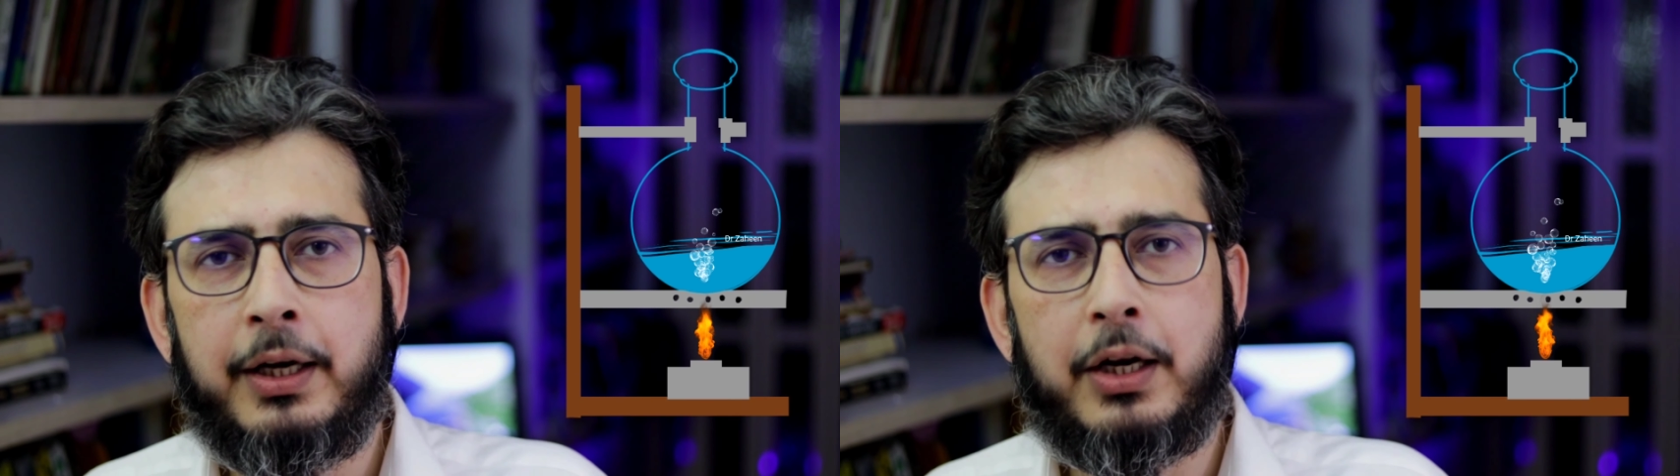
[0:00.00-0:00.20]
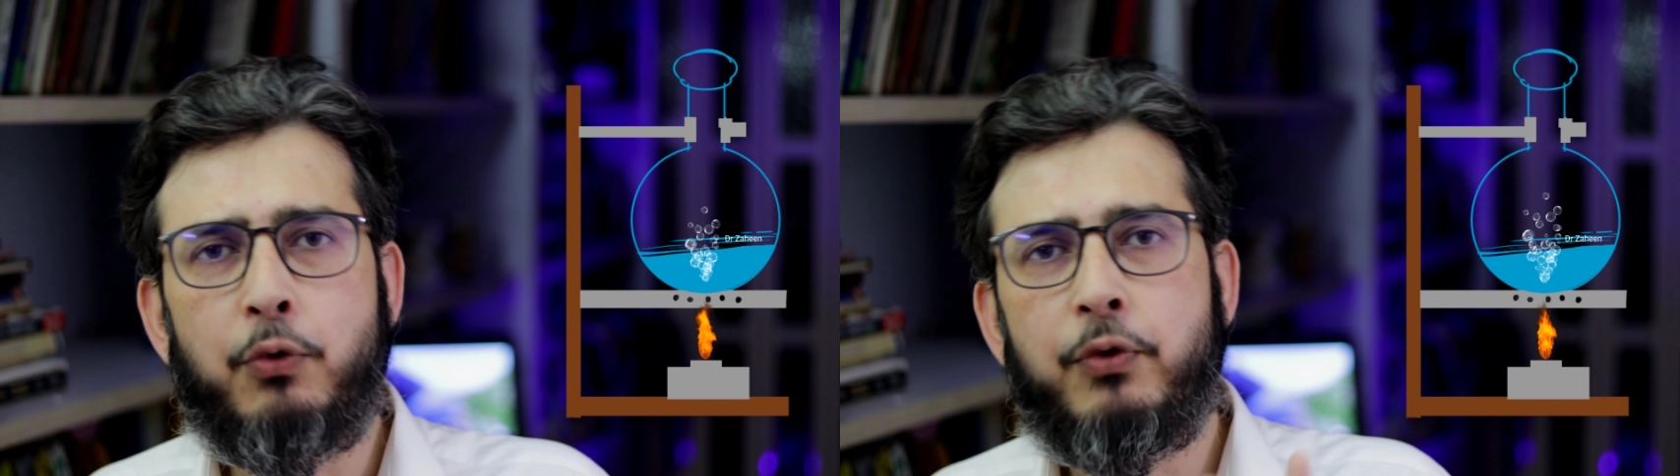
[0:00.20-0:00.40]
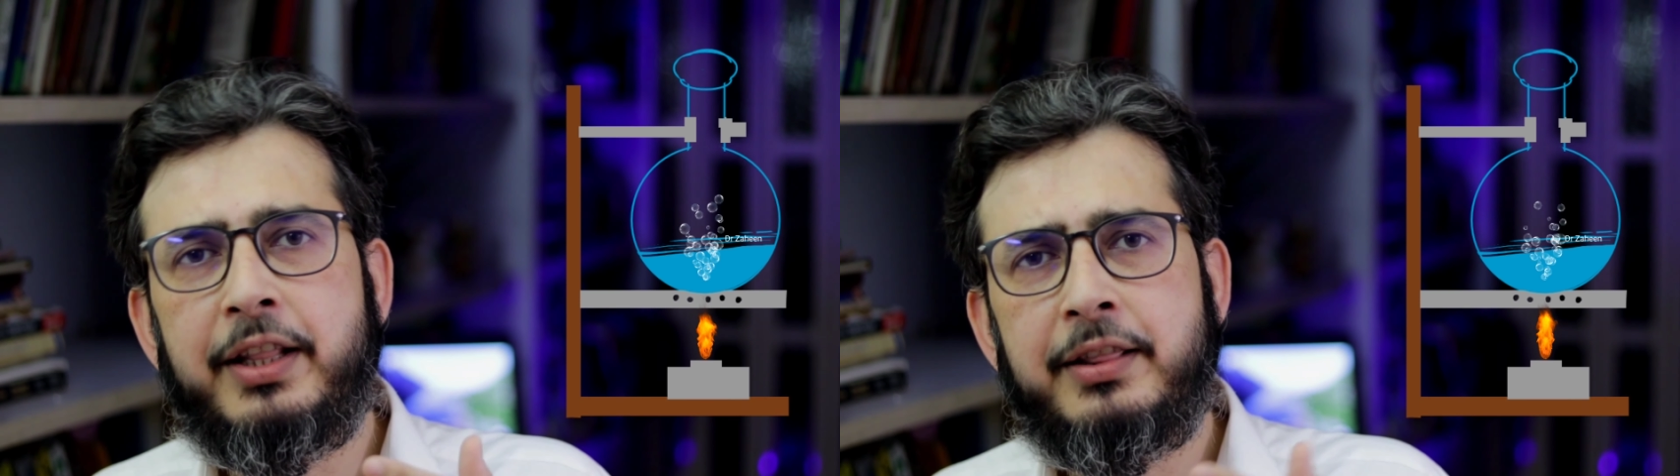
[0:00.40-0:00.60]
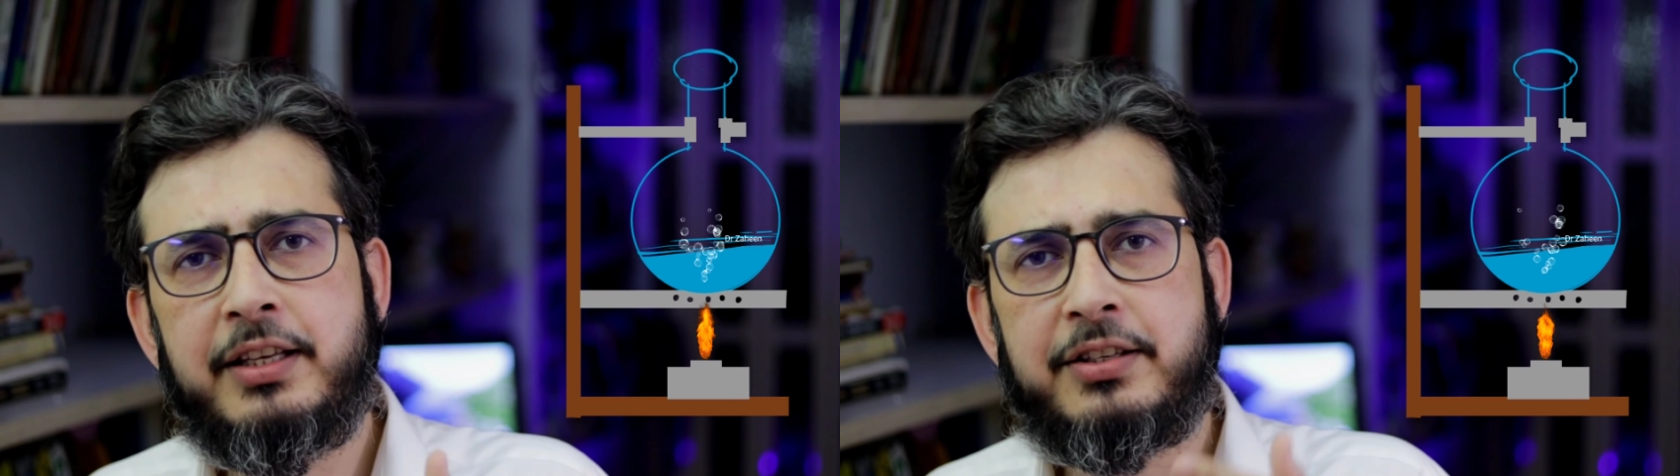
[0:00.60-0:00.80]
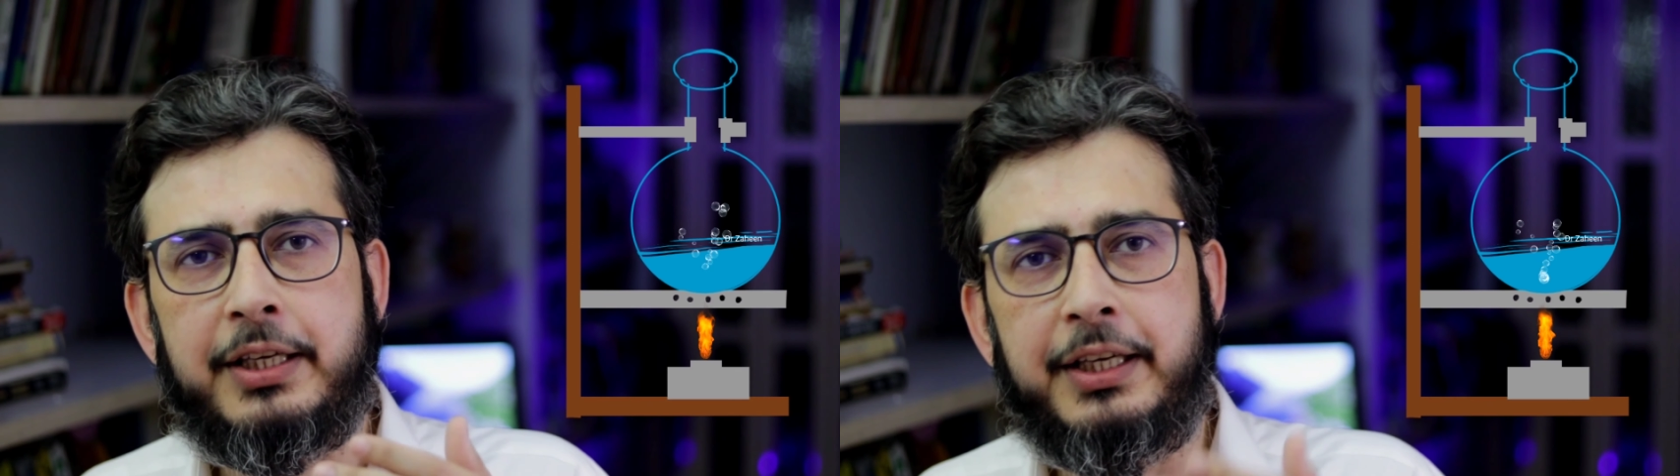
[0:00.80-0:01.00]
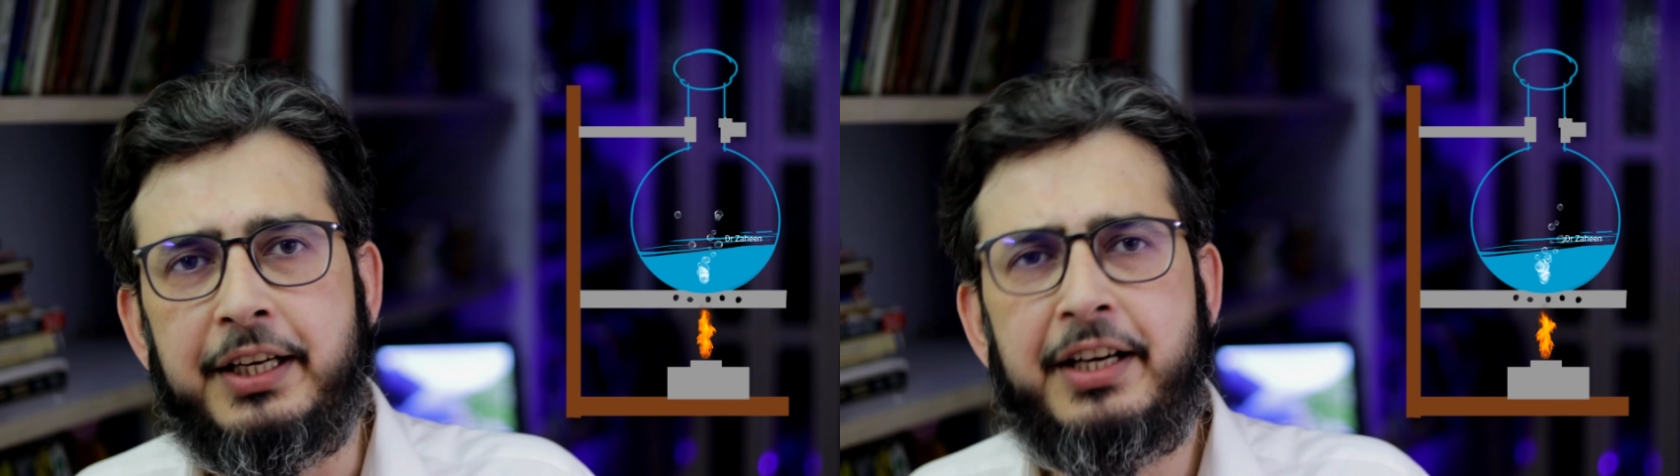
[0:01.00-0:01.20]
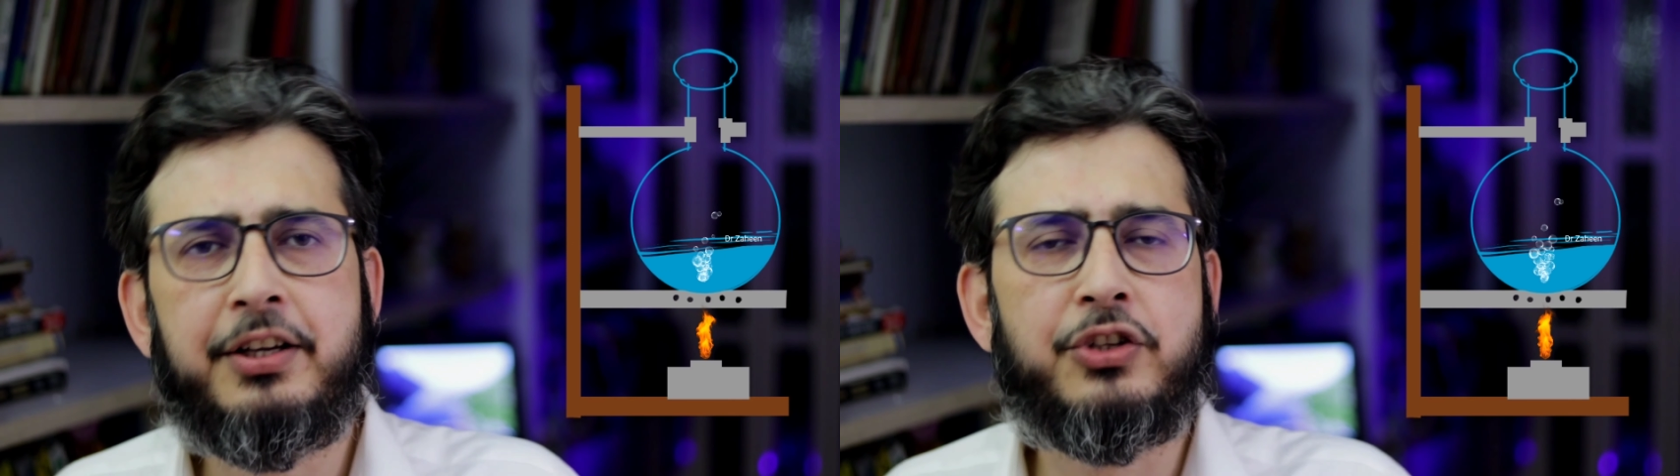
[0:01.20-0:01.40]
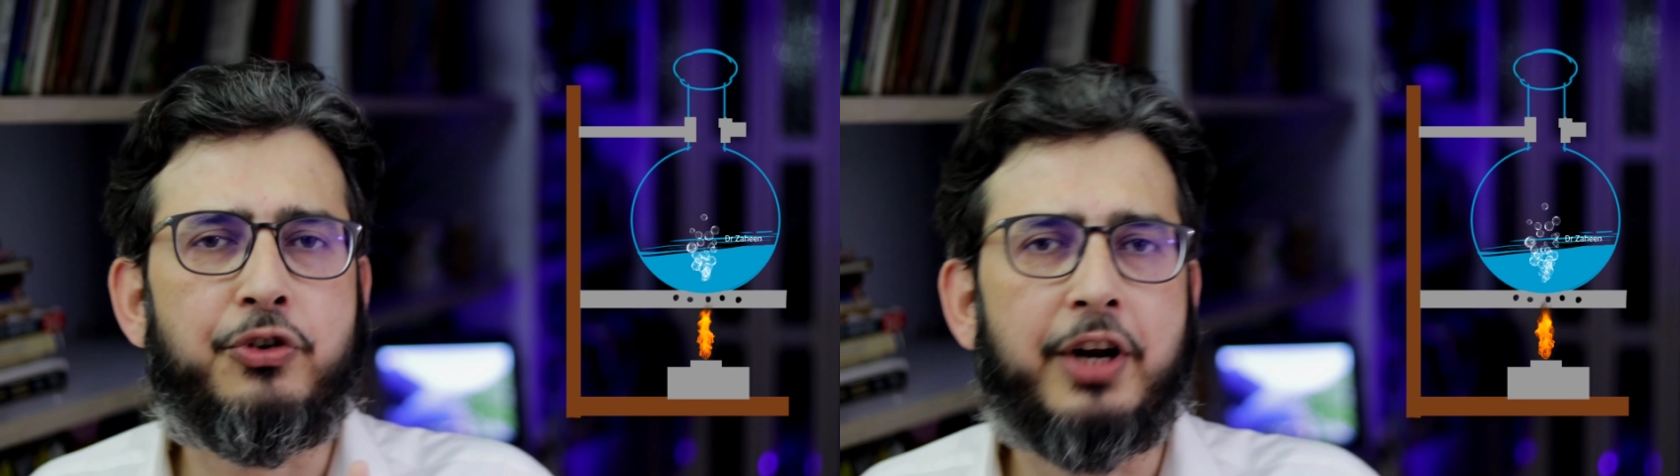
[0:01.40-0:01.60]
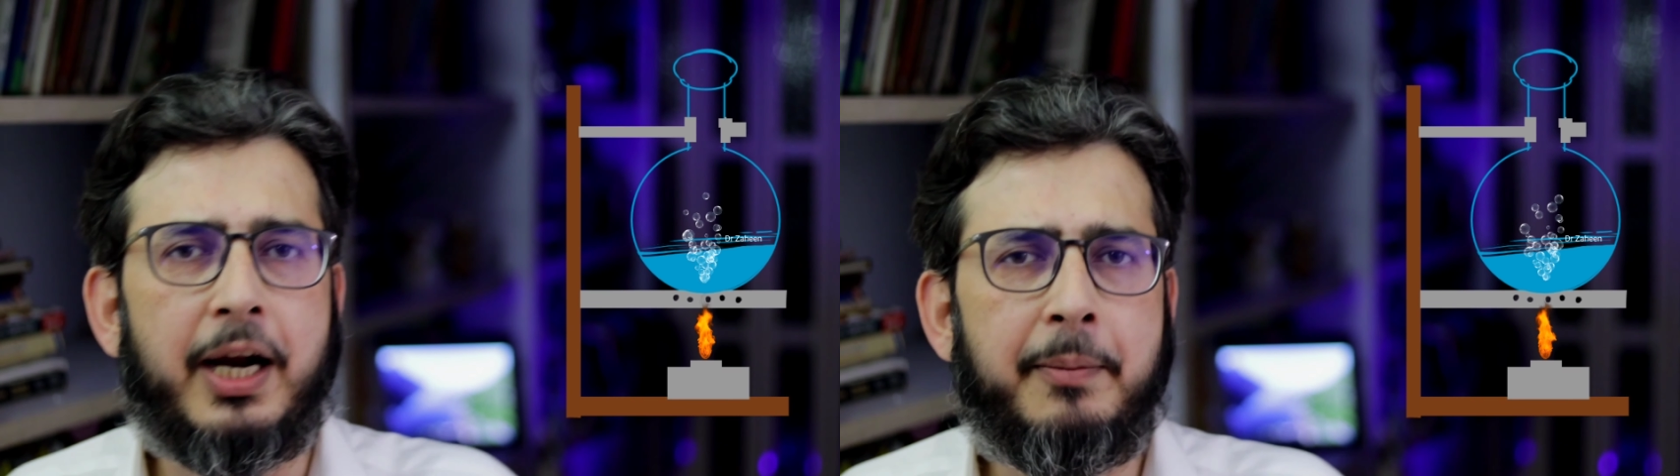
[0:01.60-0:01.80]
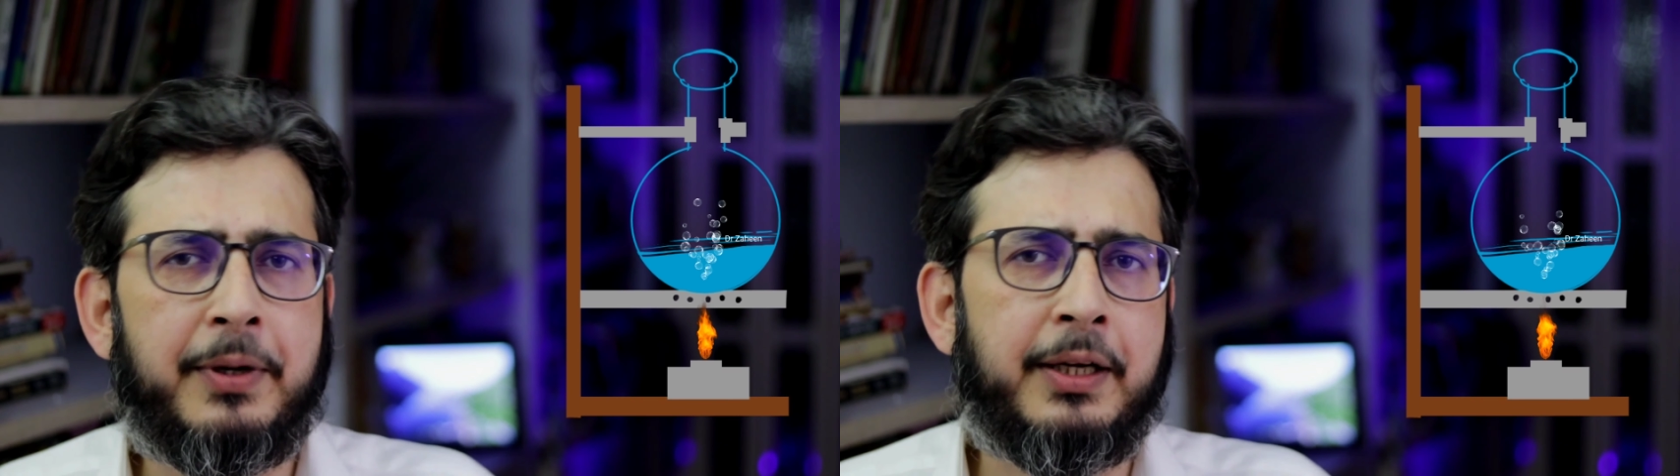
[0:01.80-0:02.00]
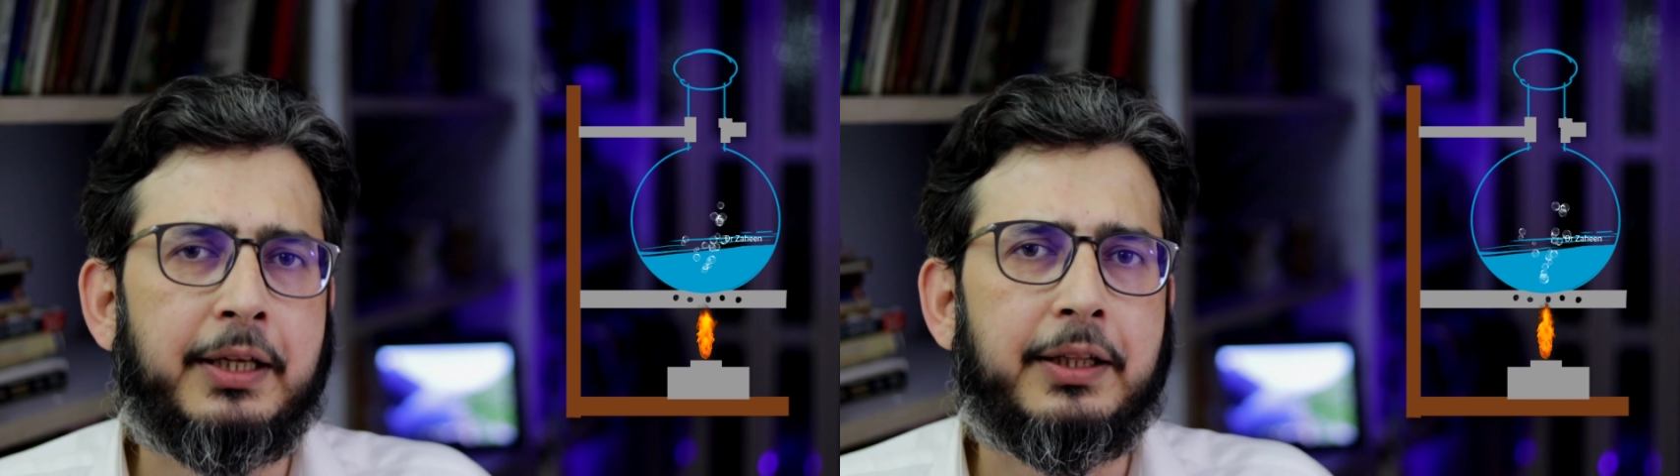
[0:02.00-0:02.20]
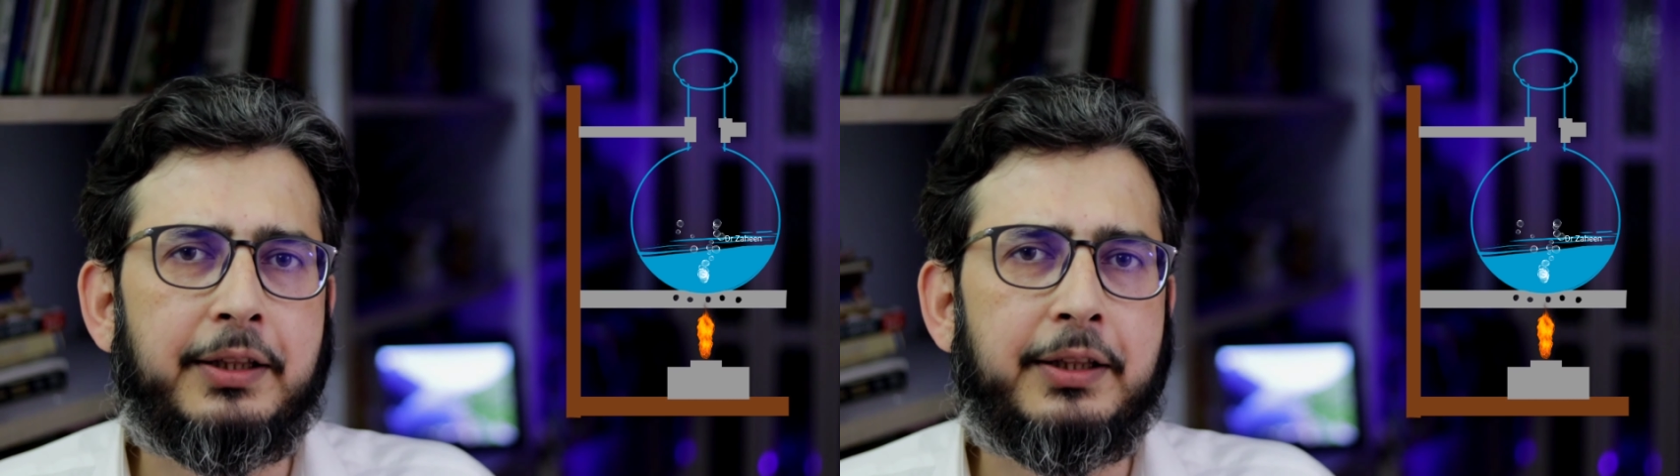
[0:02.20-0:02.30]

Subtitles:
Now when this heat is trapped,